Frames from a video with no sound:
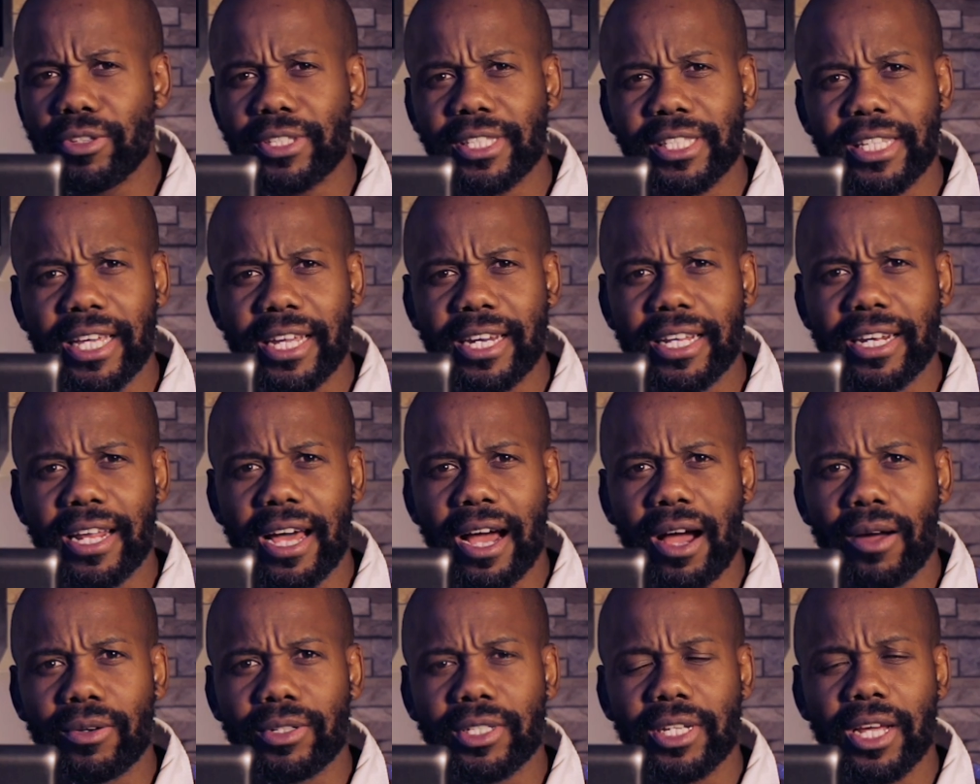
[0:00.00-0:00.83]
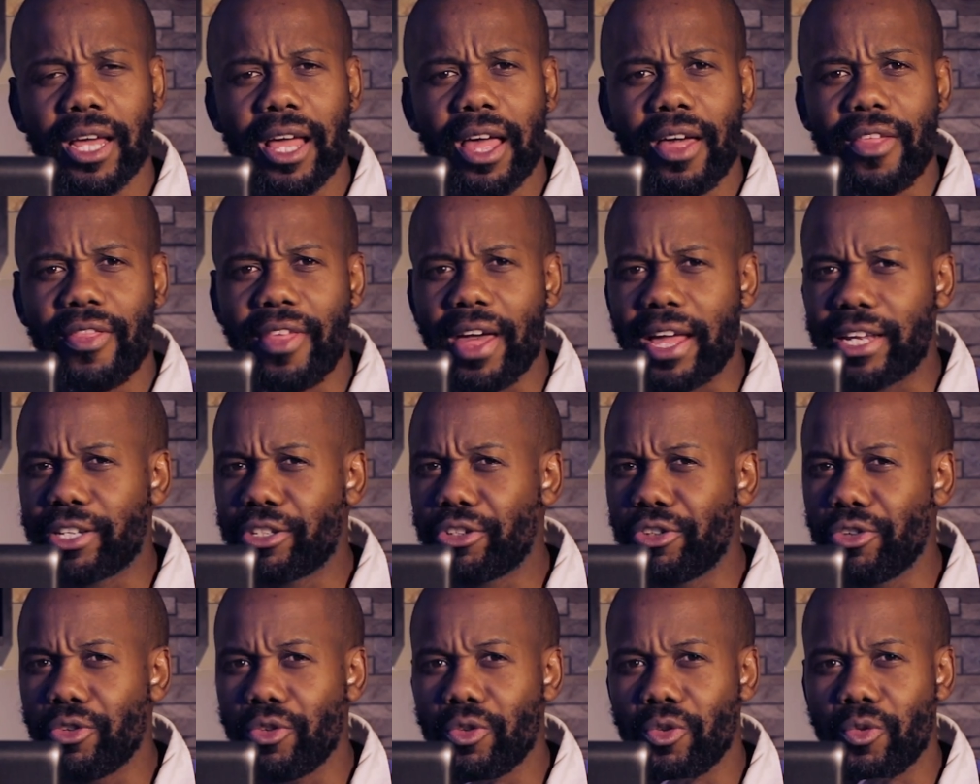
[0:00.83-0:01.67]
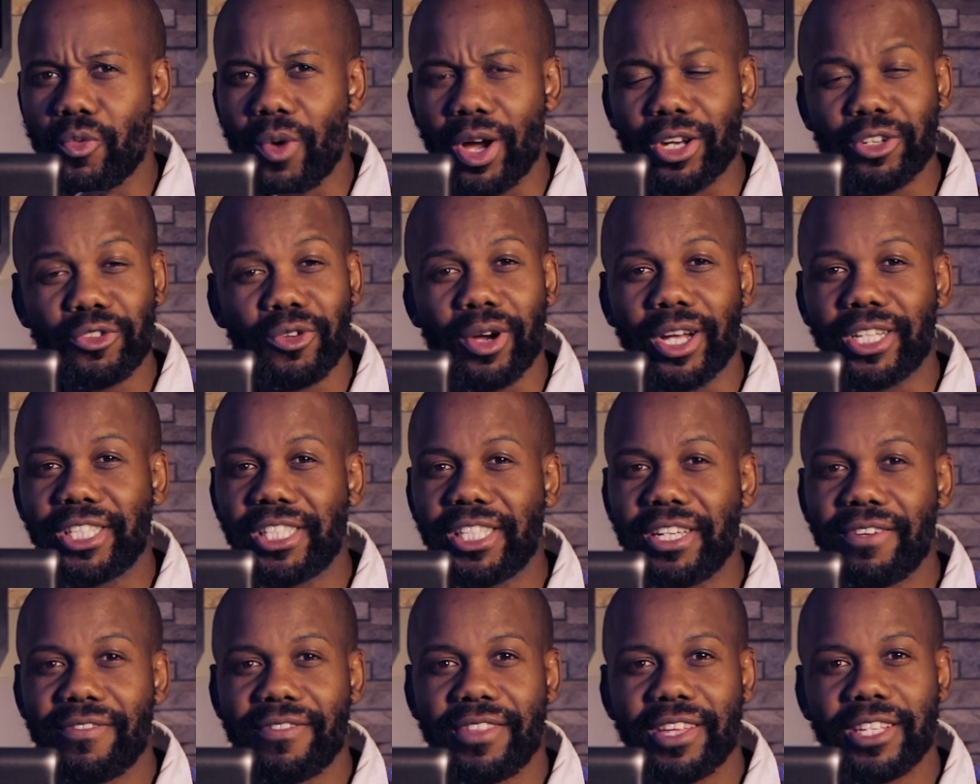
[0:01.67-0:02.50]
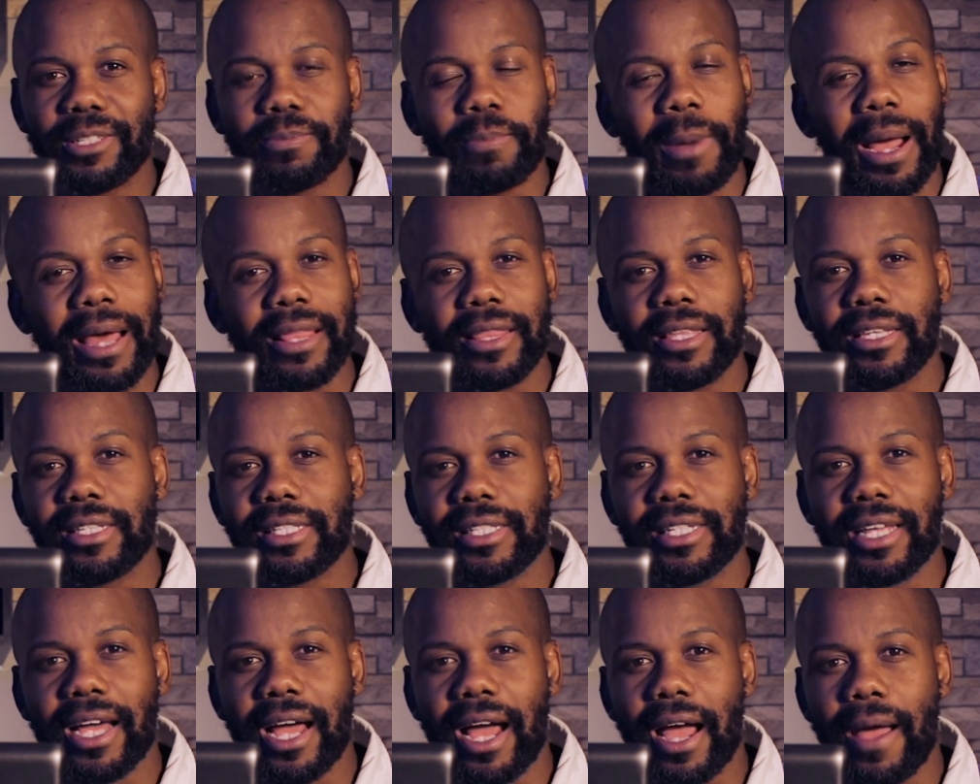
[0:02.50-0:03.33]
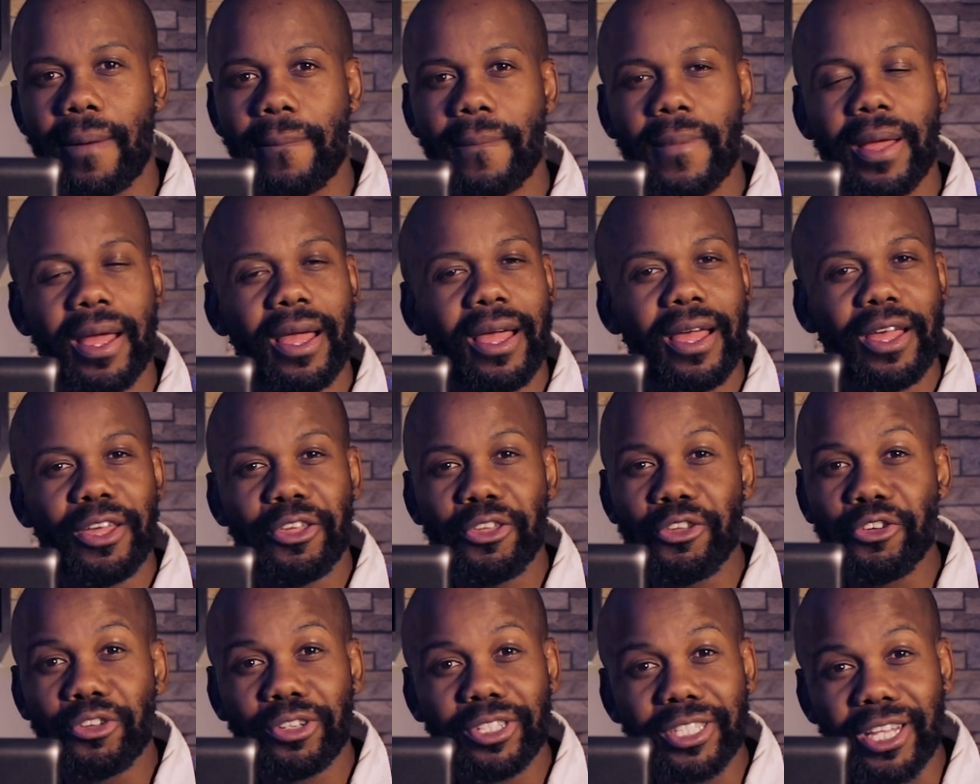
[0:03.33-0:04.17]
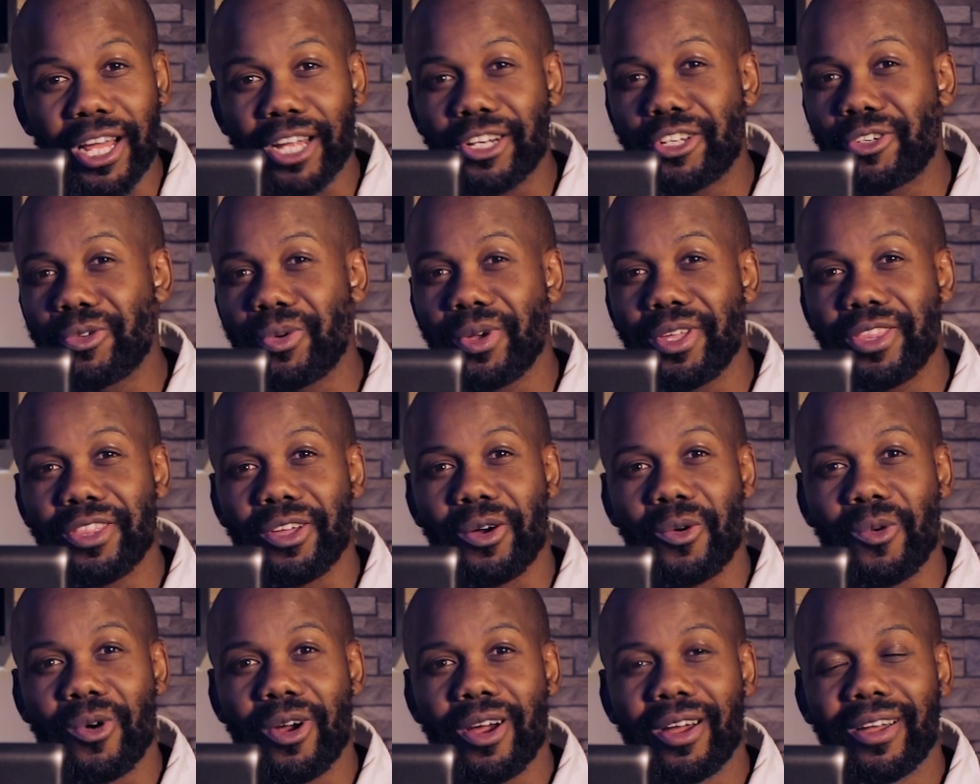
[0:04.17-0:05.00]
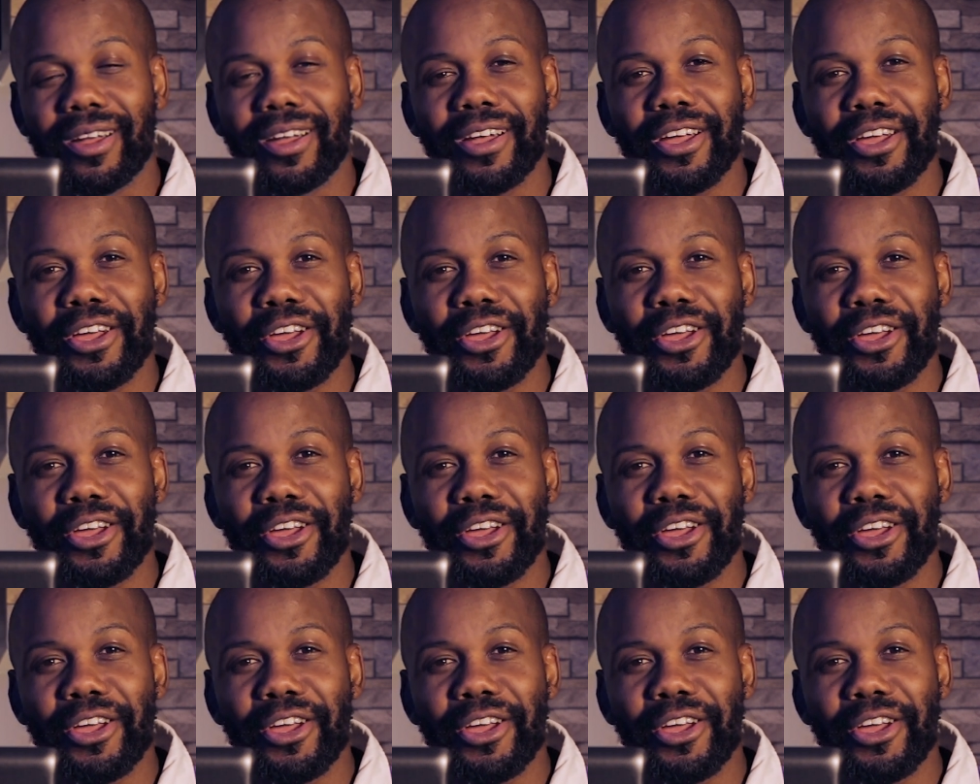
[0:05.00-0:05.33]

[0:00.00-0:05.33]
you set it out that you want to achieve this by this time, you start doing the work,